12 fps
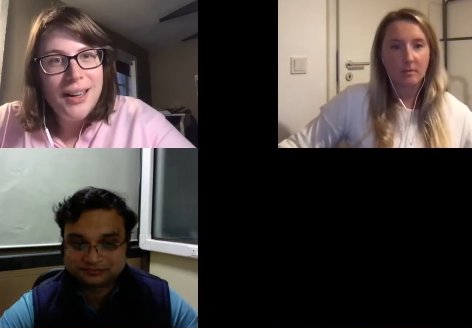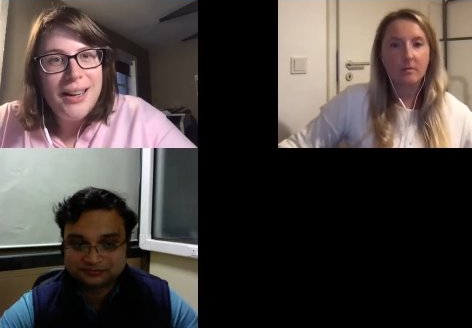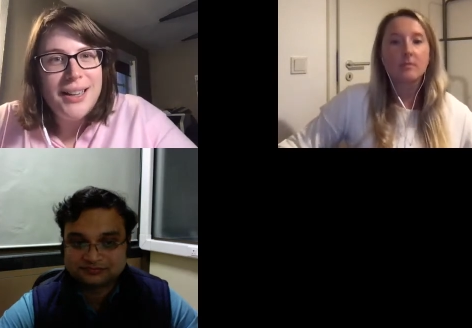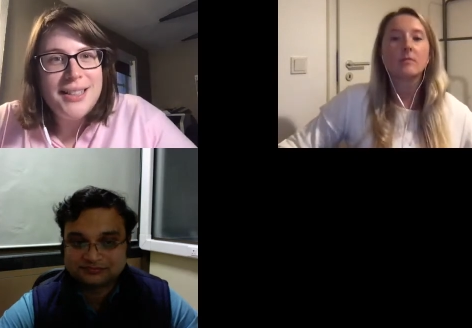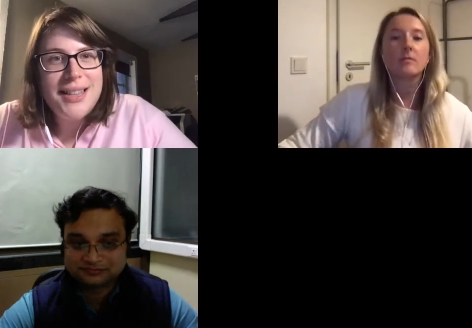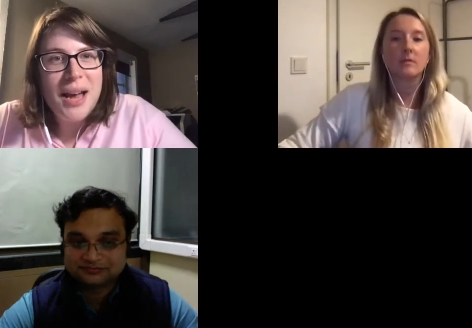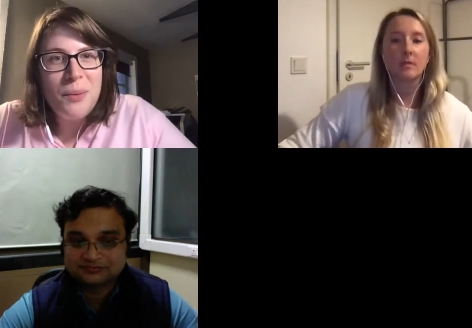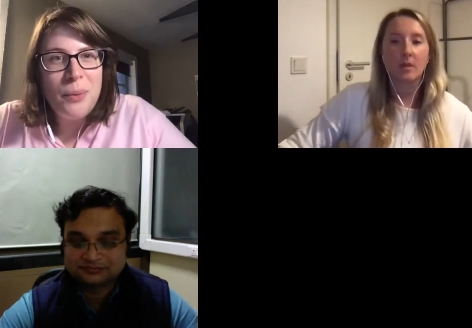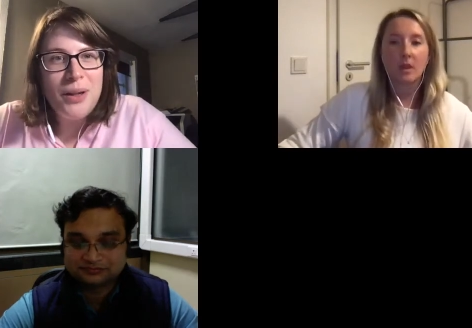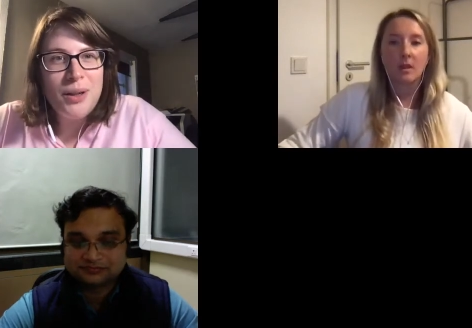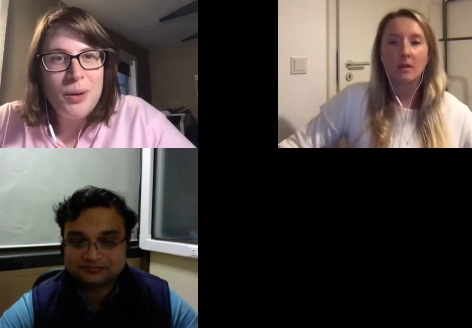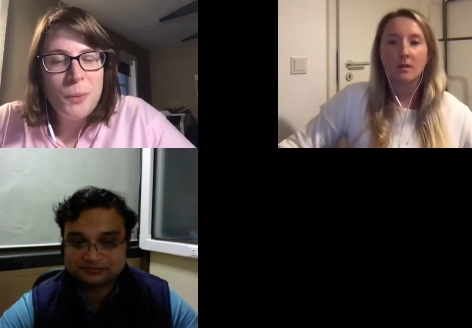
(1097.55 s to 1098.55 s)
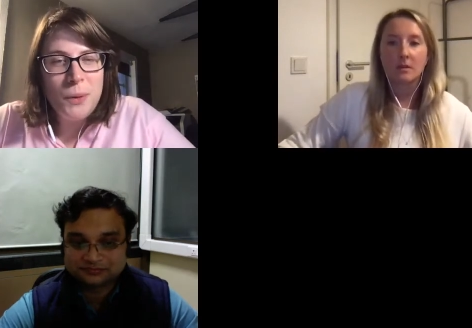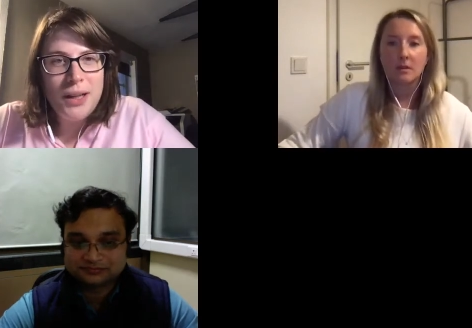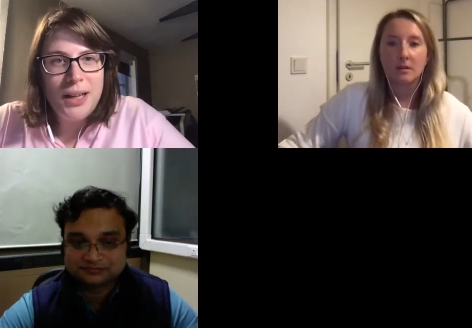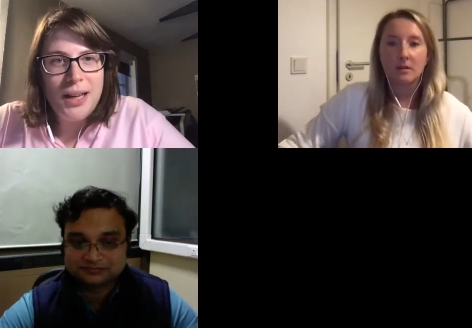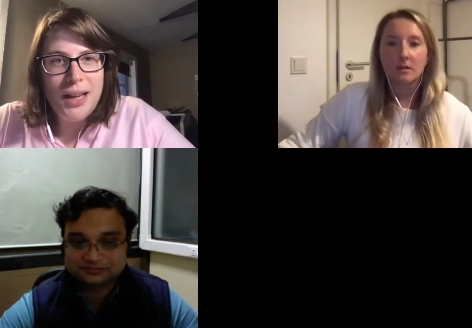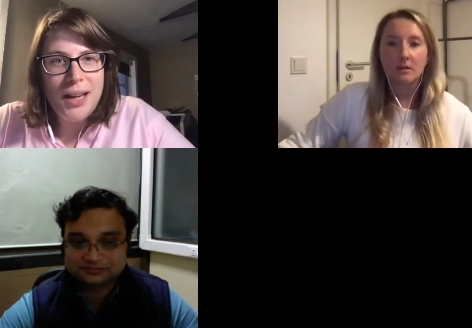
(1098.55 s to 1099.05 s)
Speaker 1: is that when you're
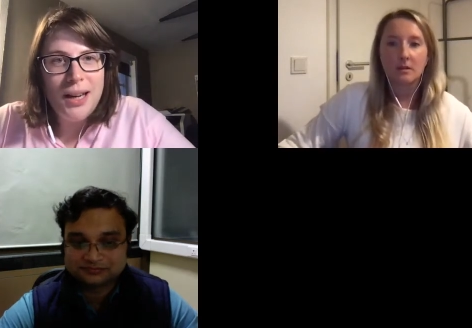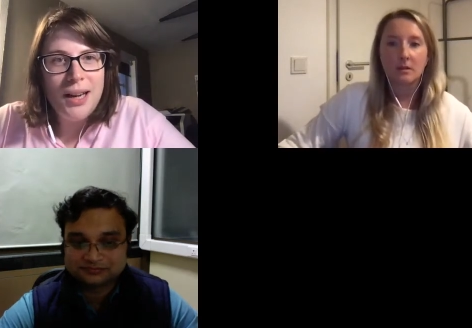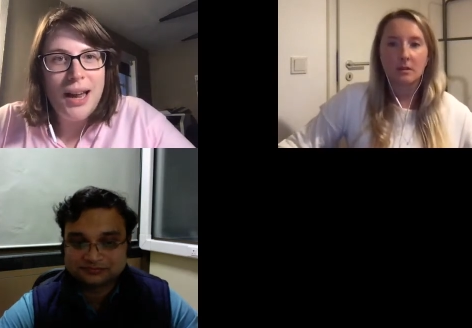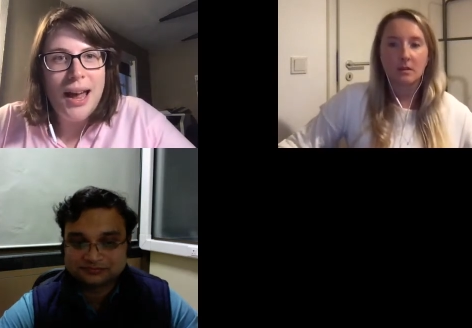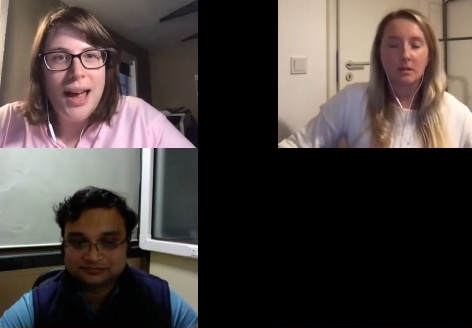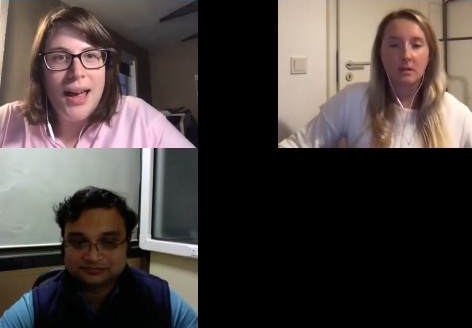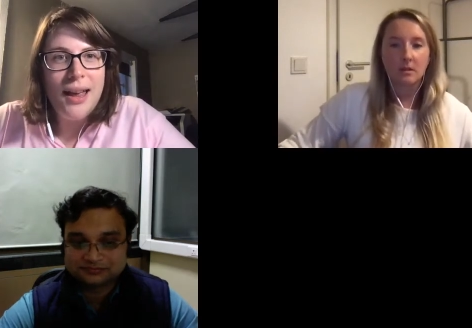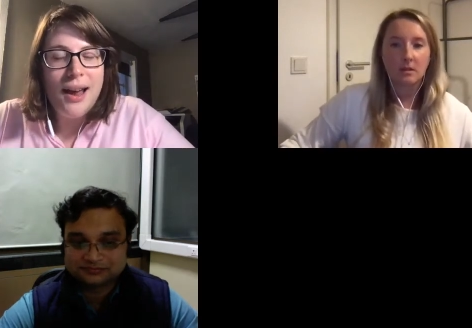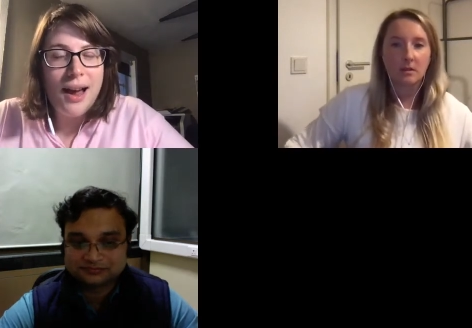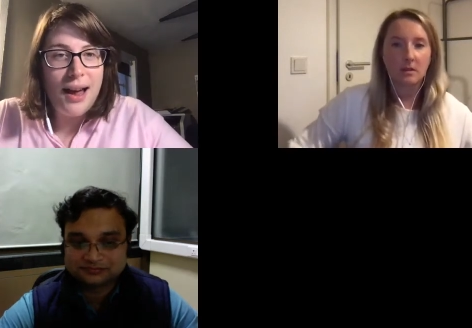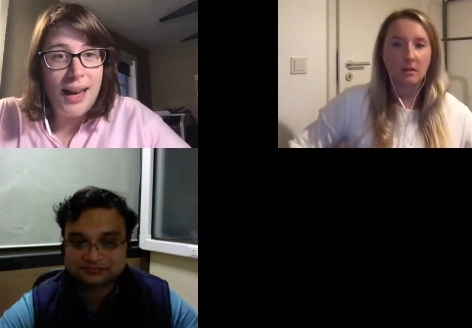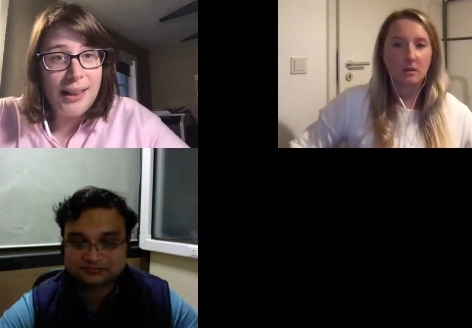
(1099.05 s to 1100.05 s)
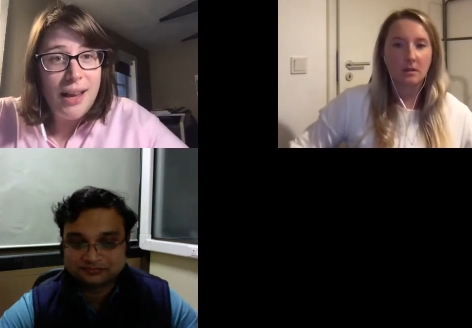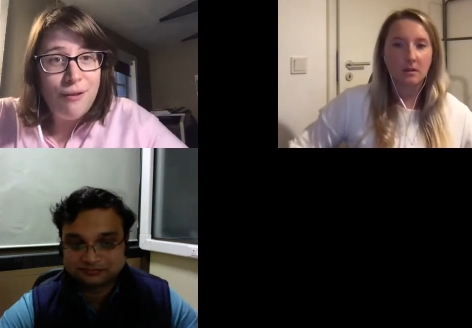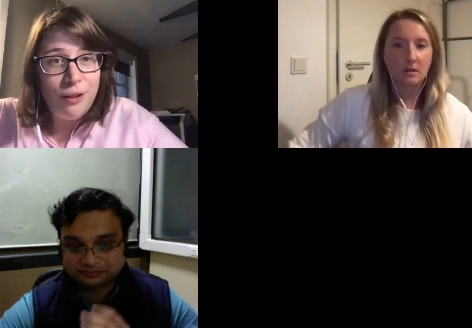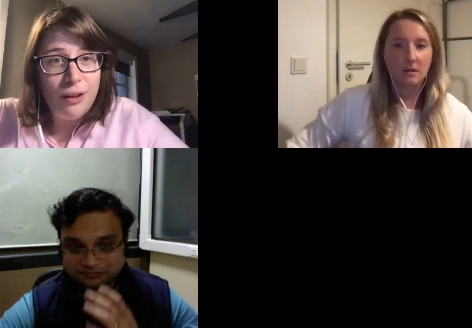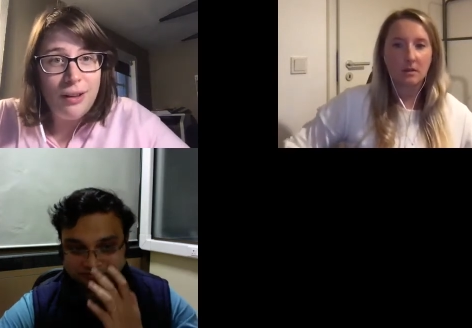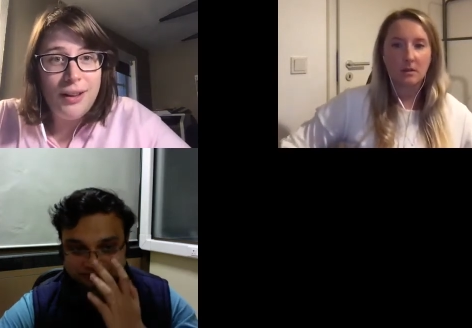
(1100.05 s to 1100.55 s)
working at a high
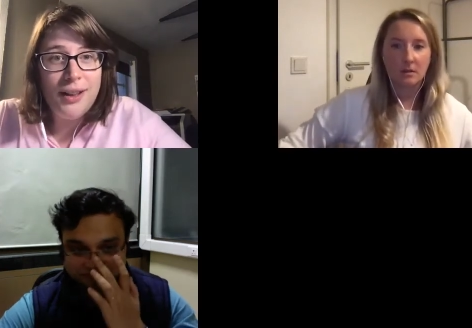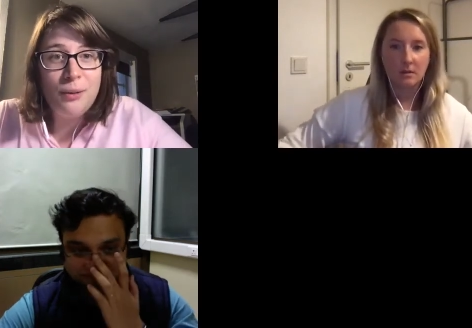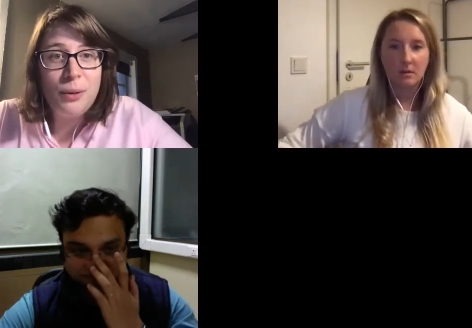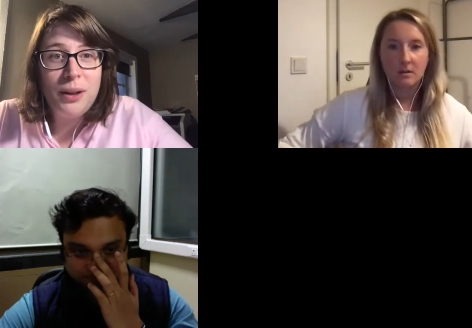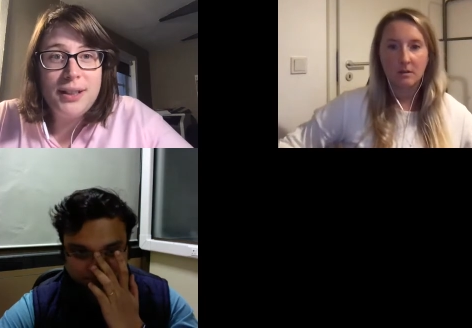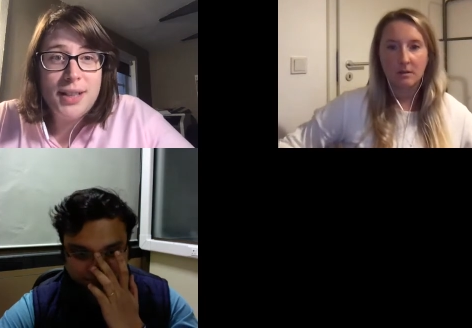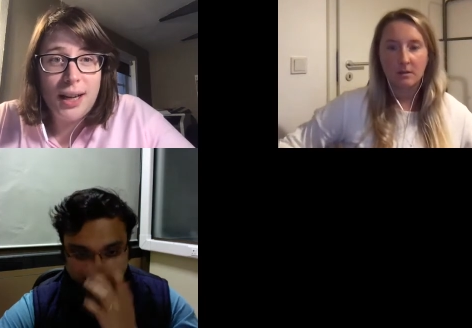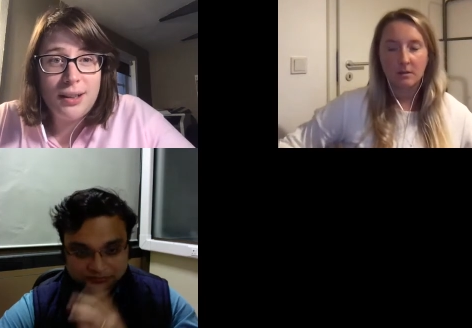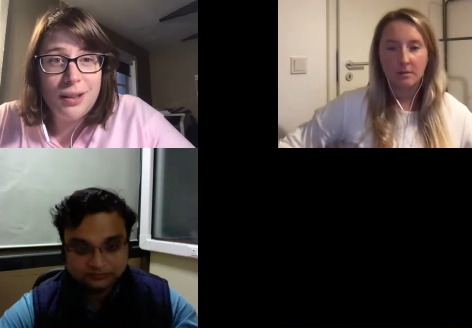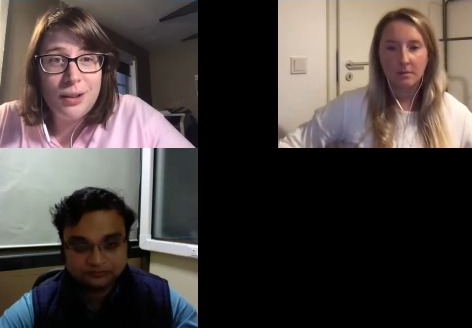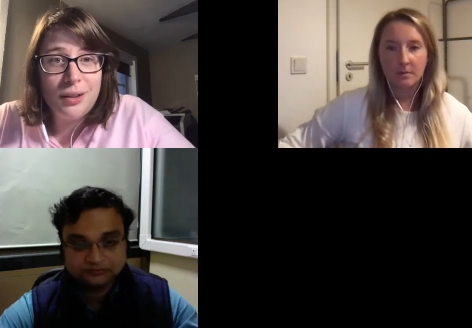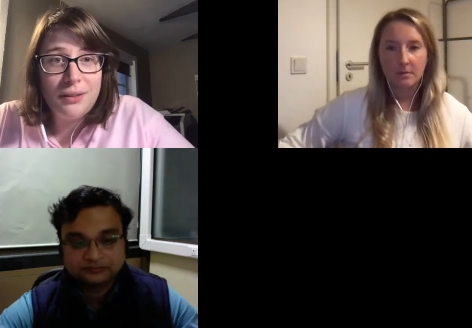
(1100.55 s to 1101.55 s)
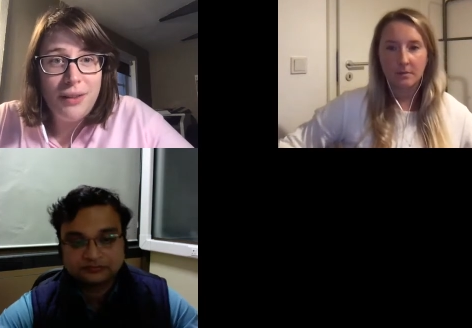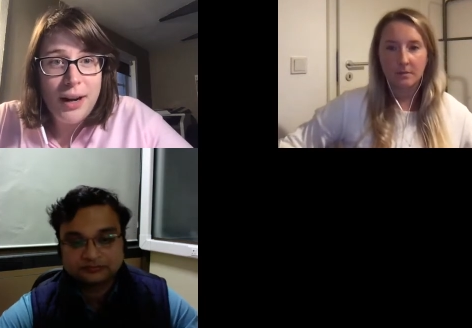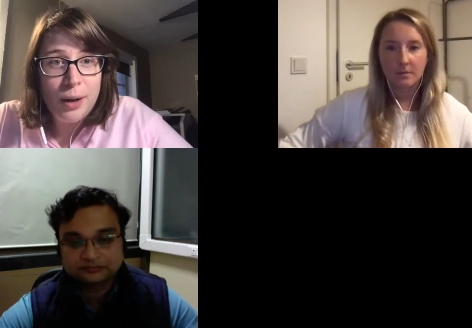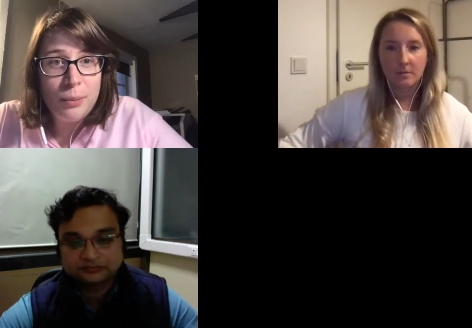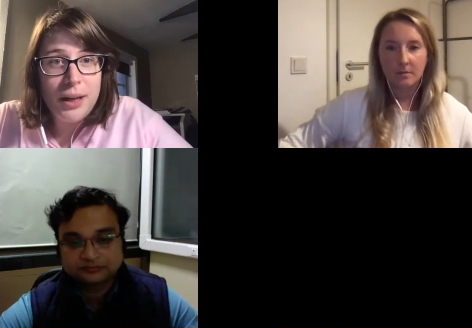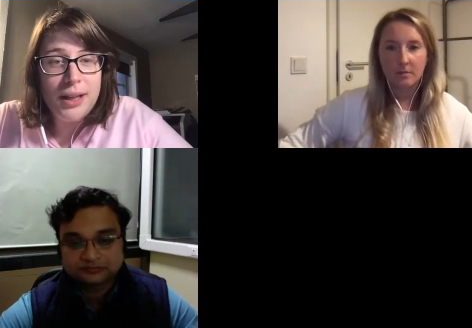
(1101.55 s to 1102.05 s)
level in a really technical
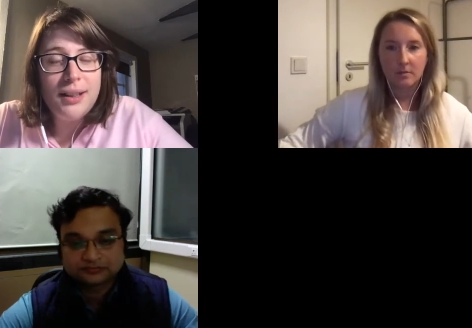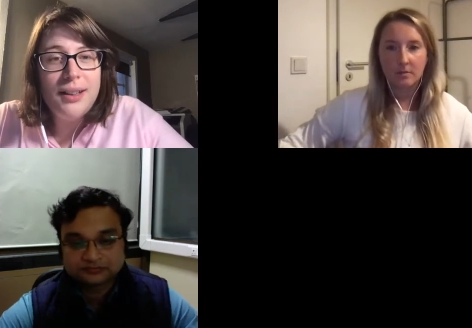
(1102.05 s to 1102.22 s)
environment,